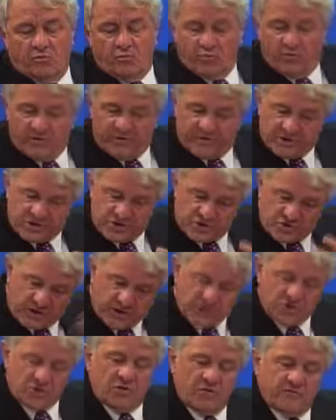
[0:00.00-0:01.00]
with the
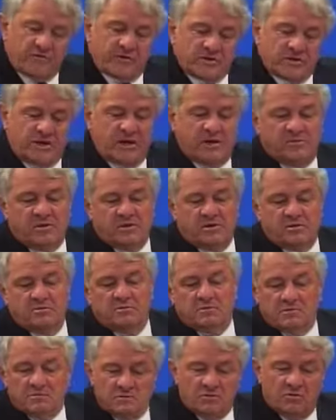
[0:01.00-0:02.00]
structure of the
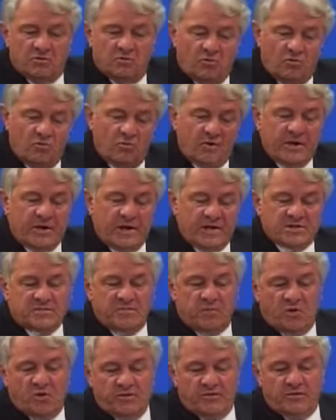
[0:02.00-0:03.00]
table, we
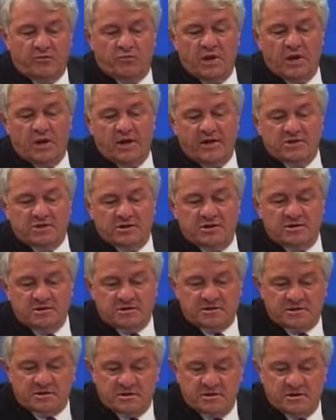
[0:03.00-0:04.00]
exploit the
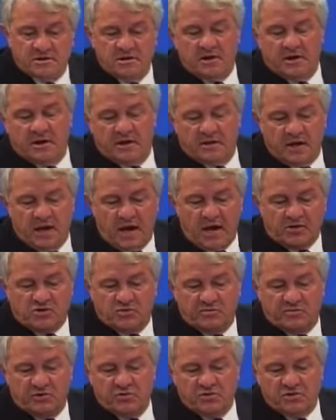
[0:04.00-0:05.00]
relations and the
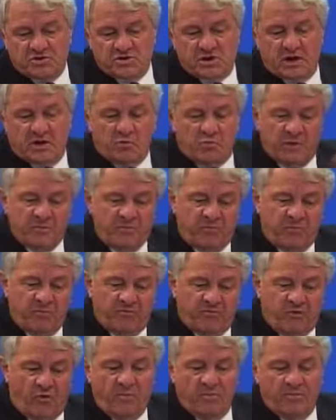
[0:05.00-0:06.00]
attributes, and we
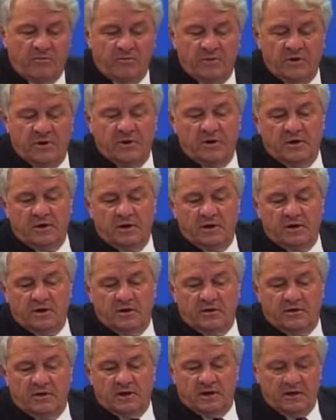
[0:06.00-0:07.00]
perform
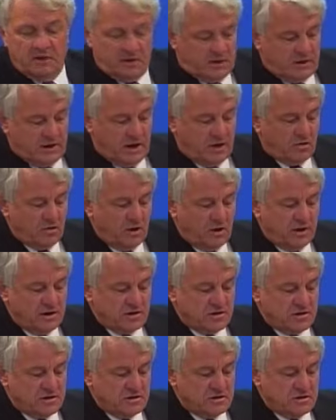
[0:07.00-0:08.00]
the
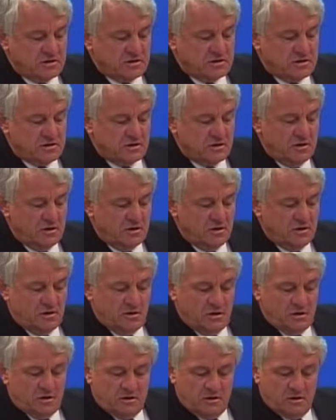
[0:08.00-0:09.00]
calculations
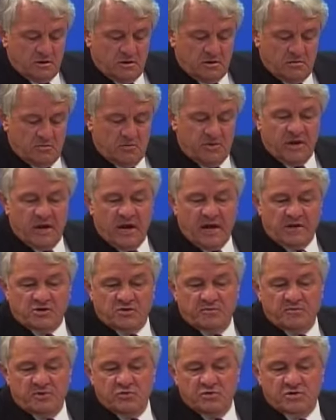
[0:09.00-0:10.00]
with the
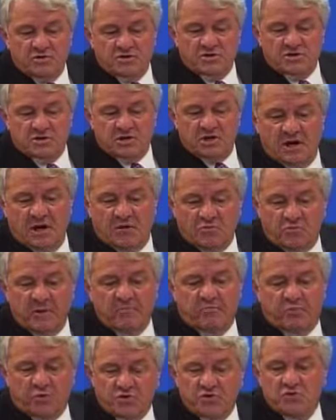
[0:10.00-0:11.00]
attributes, and we
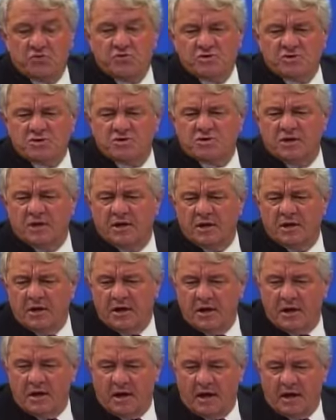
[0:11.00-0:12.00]
produce
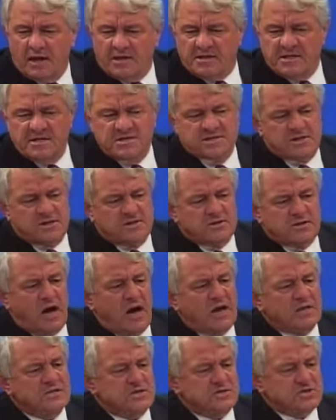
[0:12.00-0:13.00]
a decent
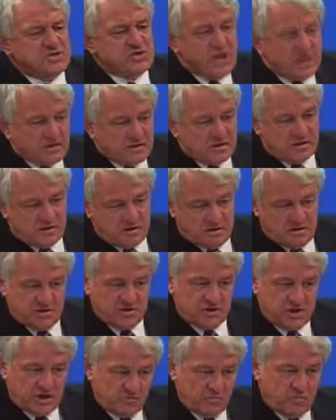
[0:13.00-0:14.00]
answer set.
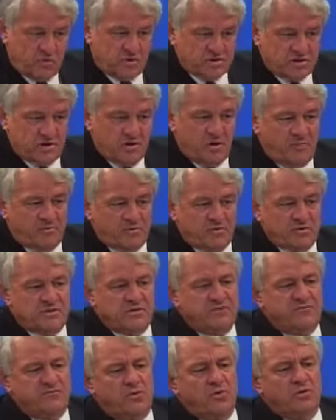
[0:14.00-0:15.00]
Set was the
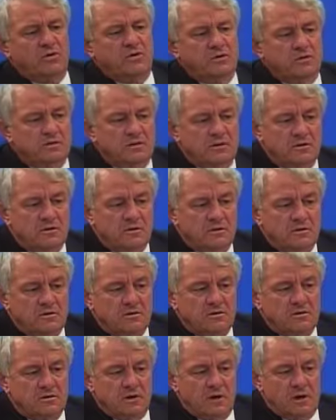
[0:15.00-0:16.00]
operative word.
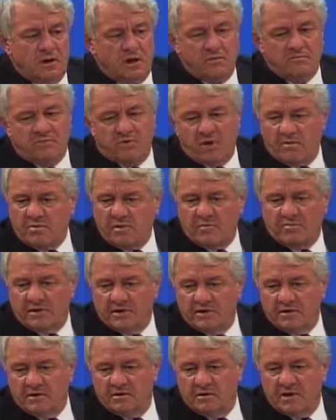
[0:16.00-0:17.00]
And then
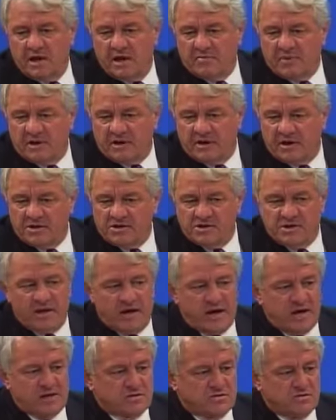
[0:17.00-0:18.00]
probably the application
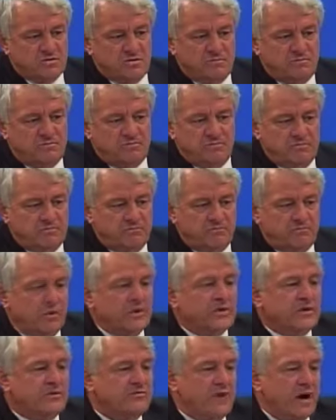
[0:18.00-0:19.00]
has to
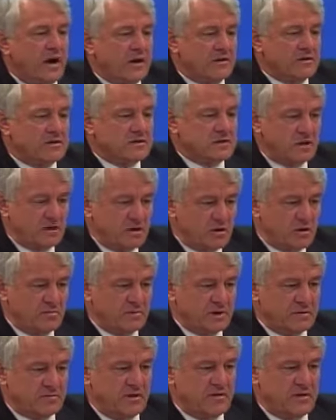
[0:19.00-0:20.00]
prettify this a little
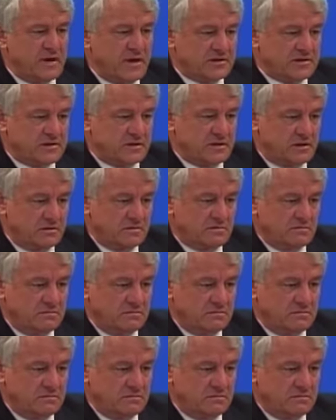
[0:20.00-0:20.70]
bit, but that's it.